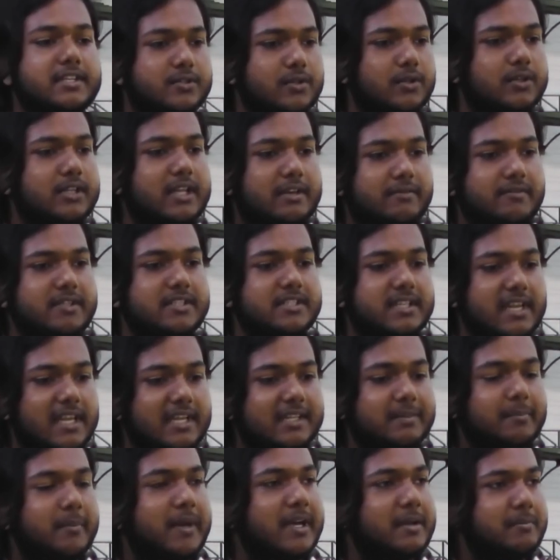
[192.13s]
So that was
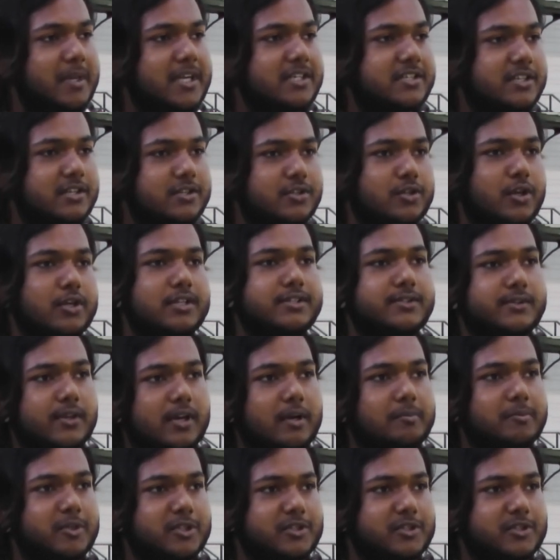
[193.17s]
my major choice to come to